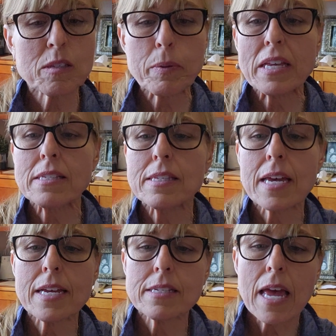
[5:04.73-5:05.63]

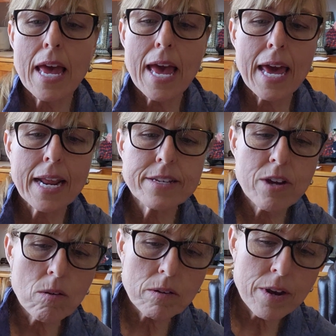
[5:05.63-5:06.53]
pieces. And I
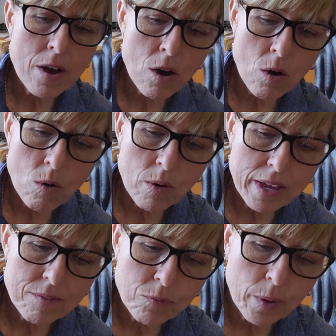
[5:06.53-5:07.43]
don't know
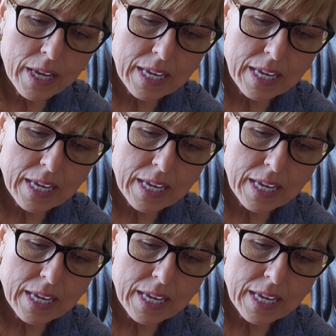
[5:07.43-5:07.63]
if we